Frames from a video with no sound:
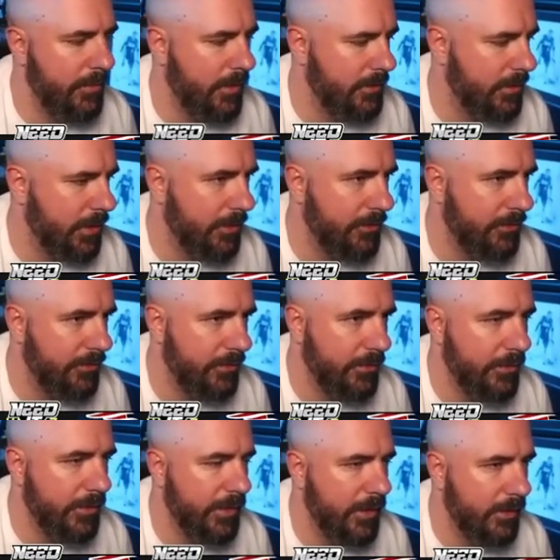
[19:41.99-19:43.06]
I look like a sh
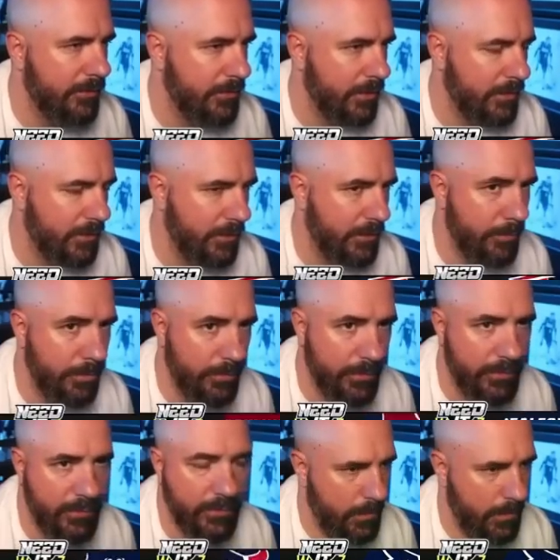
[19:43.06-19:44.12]
now. He's got 30
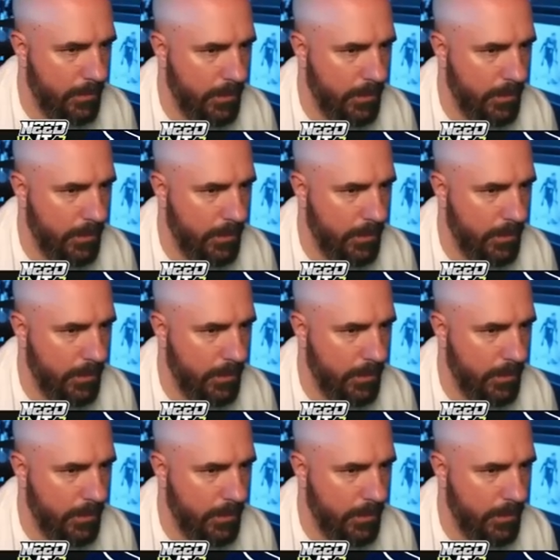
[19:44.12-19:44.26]
points.